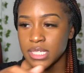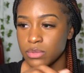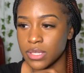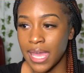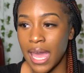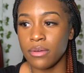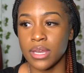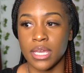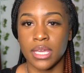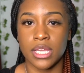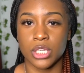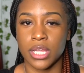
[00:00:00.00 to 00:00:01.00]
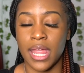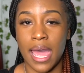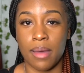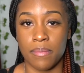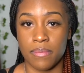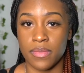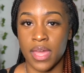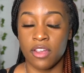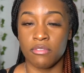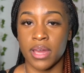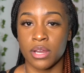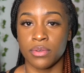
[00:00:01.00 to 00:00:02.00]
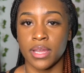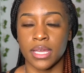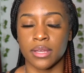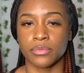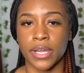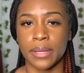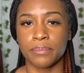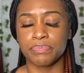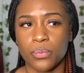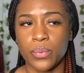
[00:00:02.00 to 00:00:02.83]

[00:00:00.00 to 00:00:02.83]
He was counting each lap that everybody ran, right?